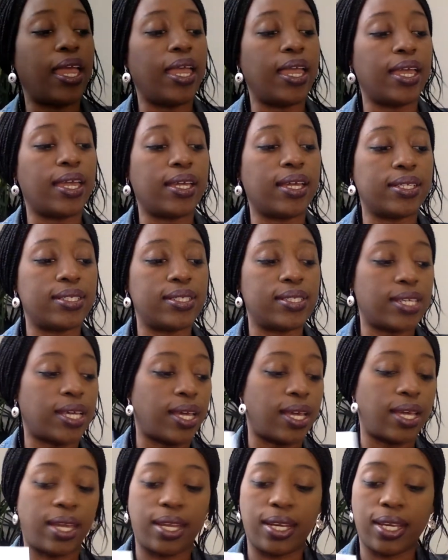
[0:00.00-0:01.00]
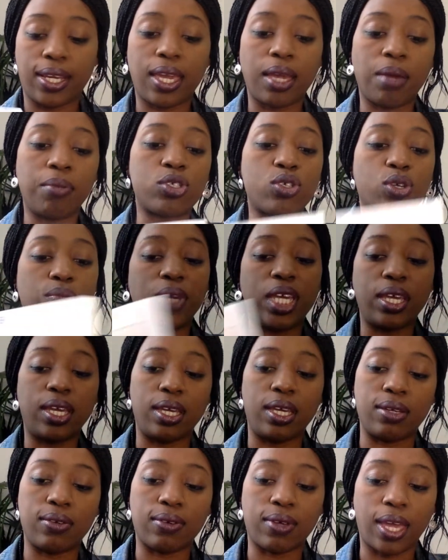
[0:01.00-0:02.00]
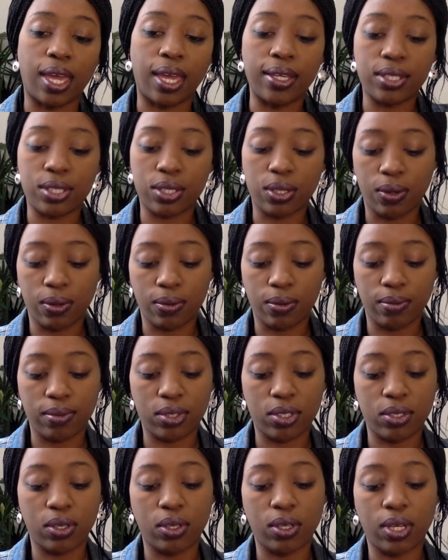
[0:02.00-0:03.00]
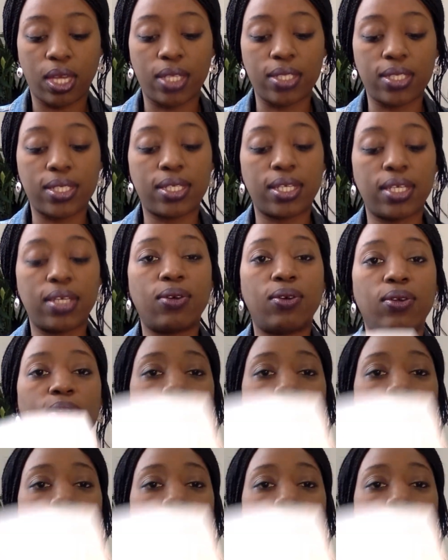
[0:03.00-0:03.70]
And it came to me. Okay, so you can see